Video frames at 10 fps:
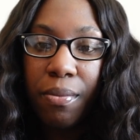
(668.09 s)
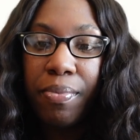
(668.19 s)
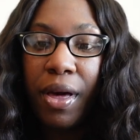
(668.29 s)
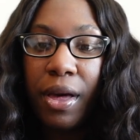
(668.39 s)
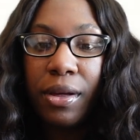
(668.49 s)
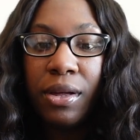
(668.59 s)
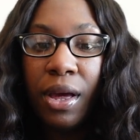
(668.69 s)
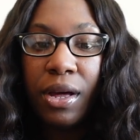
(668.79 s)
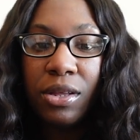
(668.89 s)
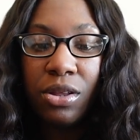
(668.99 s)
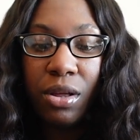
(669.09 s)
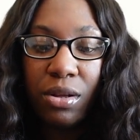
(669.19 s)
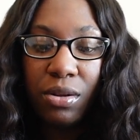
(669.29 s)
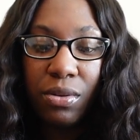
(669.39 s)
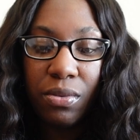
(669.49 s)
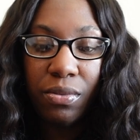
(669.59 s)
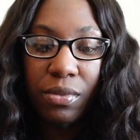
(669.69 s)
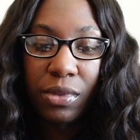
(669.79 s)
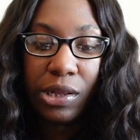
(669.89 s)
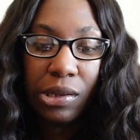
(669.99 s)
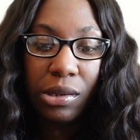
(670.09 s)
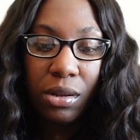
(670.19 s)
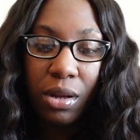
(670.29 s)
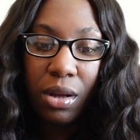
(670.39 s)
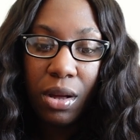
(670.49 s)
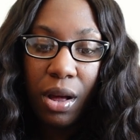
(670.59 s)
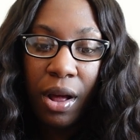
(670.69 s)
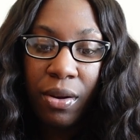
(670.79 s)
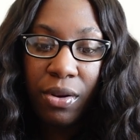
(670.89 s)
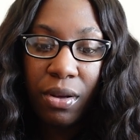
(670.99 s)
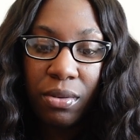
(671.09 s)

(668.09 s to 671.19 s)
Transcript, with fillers: But, yeah, so, I don't know.